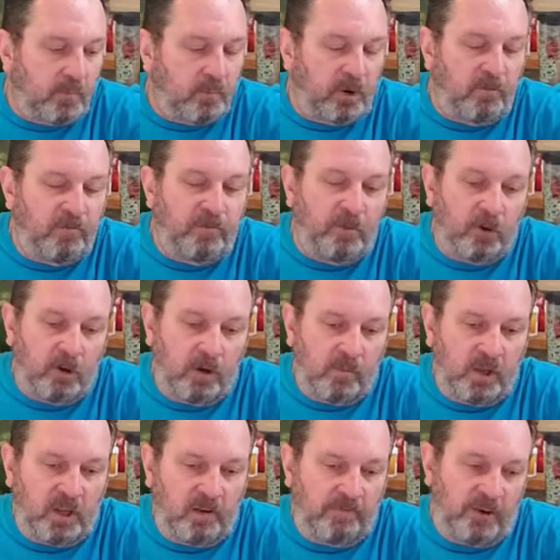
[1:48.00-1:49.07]

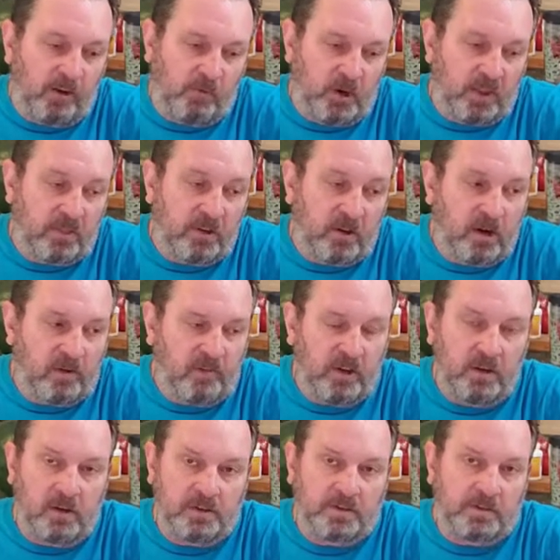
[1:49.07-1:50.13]
Preferably, if I would have thought of it
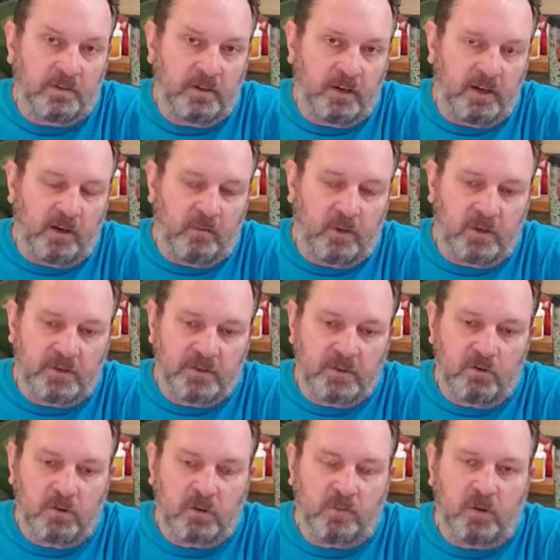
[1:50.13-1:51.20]
yesterday, I would have
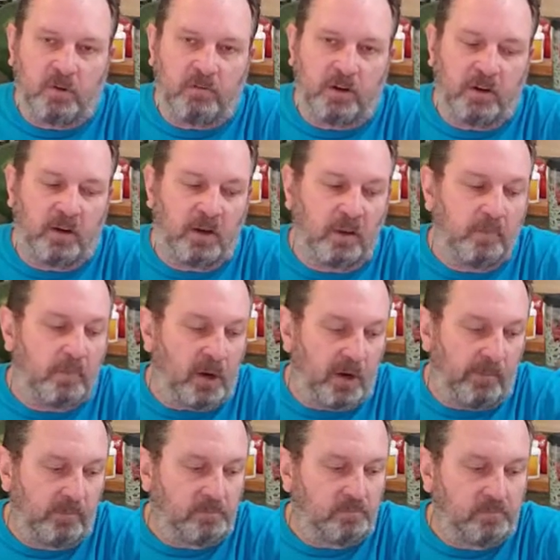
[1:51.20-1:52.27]
soaked them overnight.
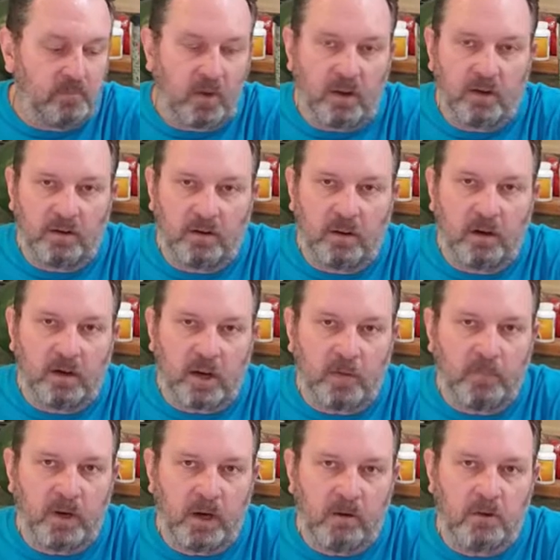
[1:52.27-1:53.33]
But a
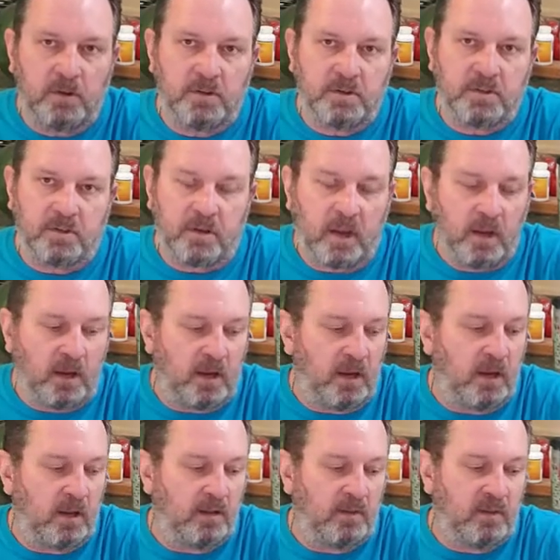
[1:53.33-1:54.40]
couple hours,
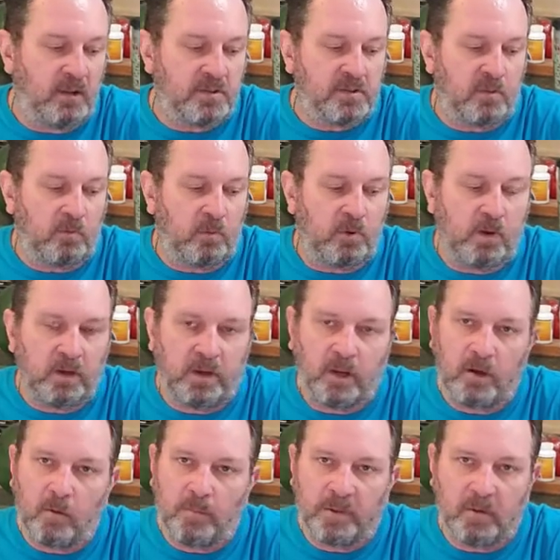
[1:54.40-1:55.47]
and this will really
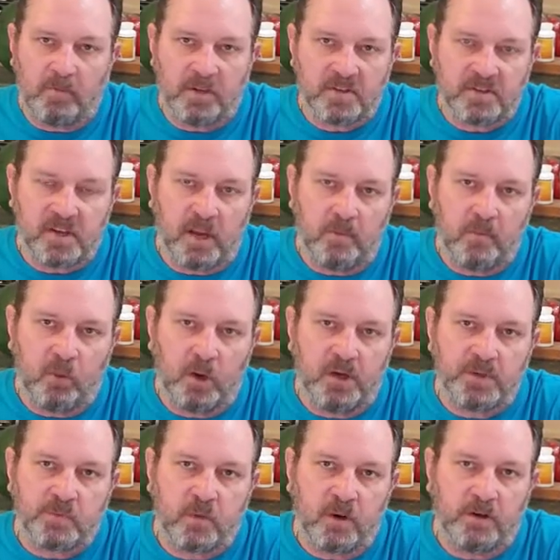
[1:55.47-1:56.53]
help them to stay
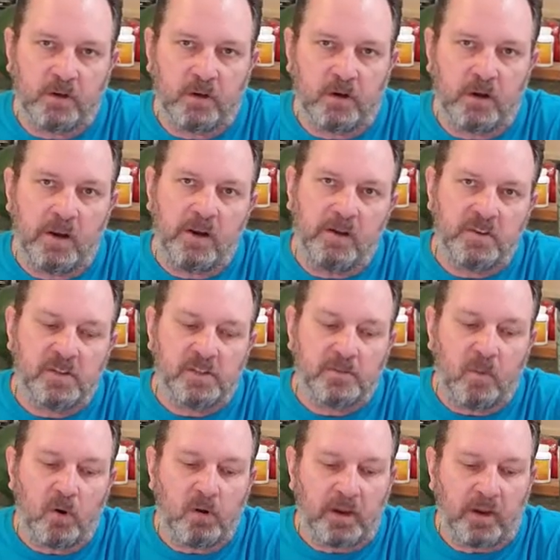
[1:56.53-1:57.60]
moist while you're
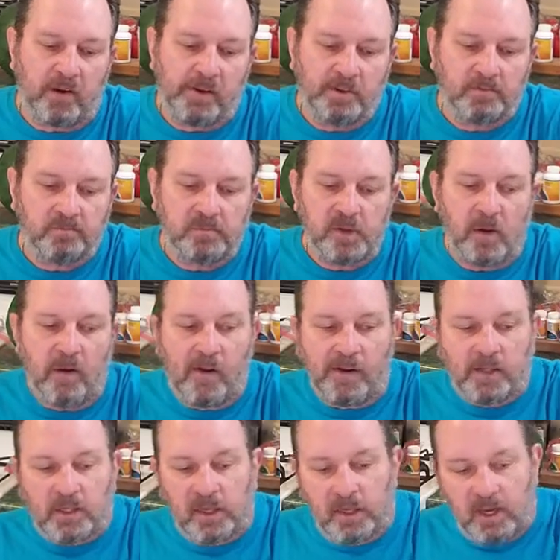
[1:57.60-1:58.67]
smoking.
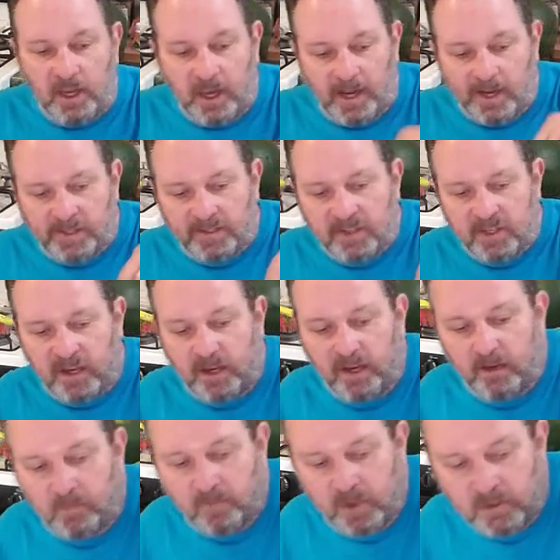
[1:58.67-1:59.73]
And
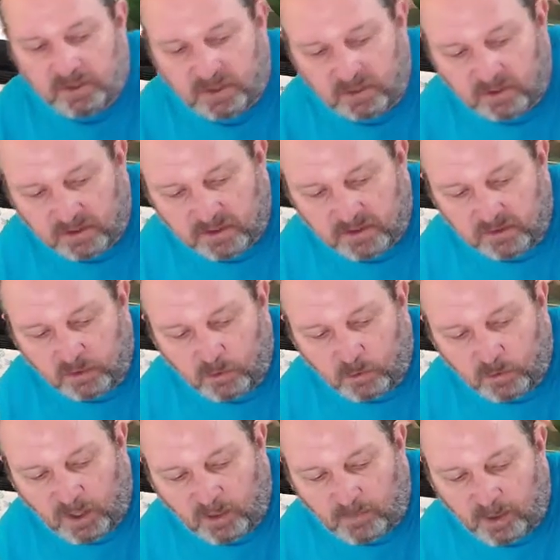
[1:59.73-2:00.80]
today I'm using this new
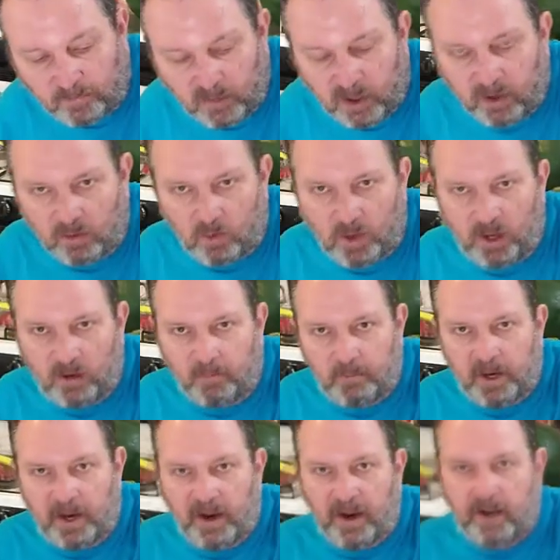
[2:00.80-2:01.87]
rub I bought a while
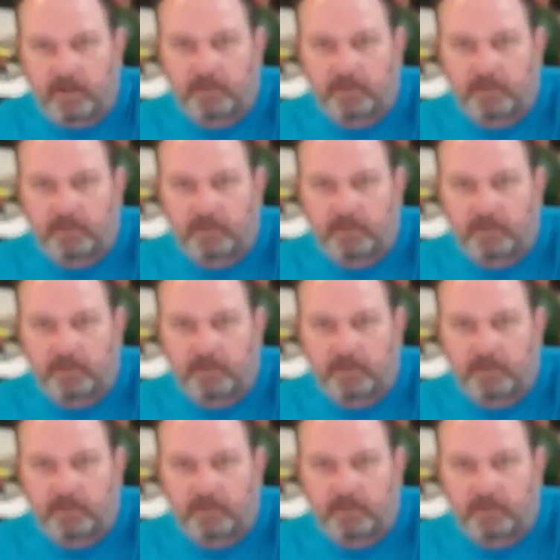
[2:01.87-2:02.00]
back.